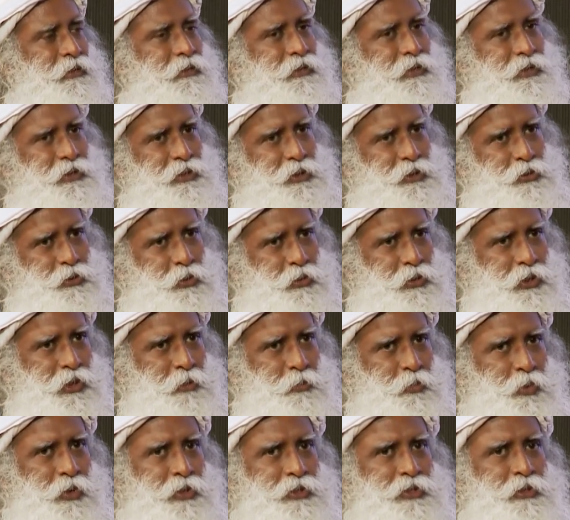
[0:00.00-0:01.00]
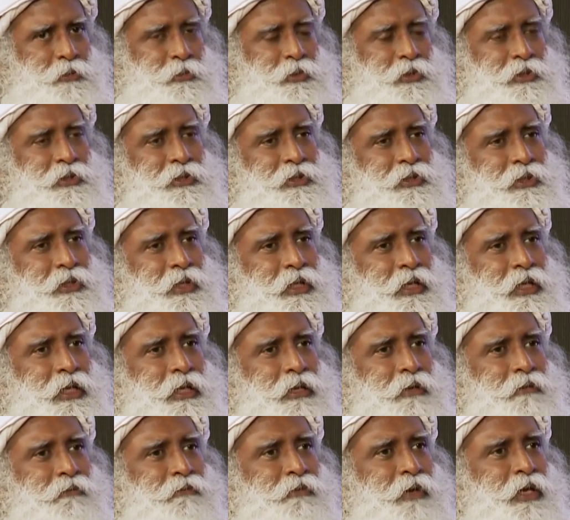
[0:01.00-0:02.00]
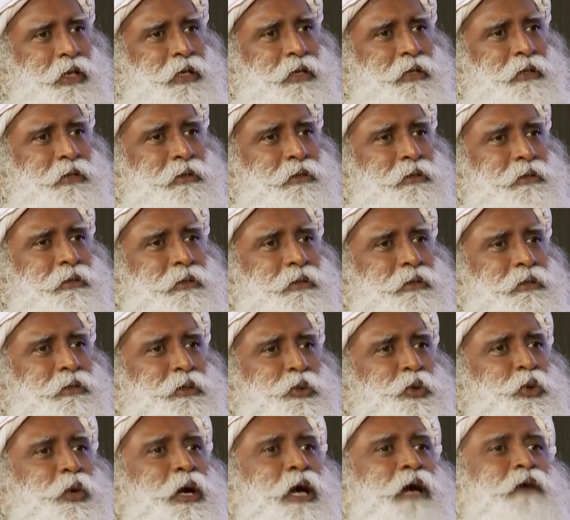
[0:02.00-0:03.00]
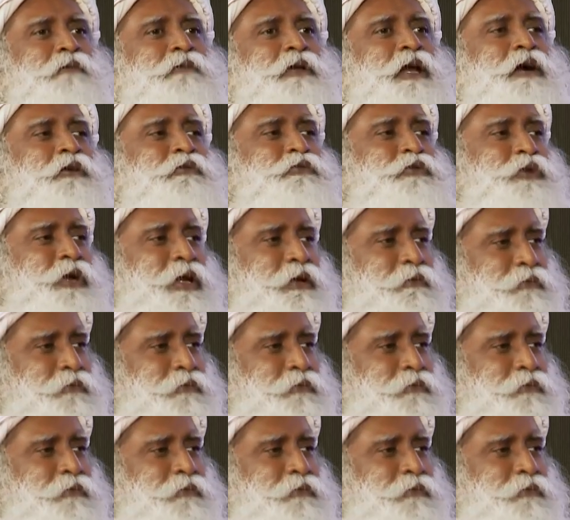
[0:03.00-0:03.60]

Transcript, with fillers: This is only possible when you have love for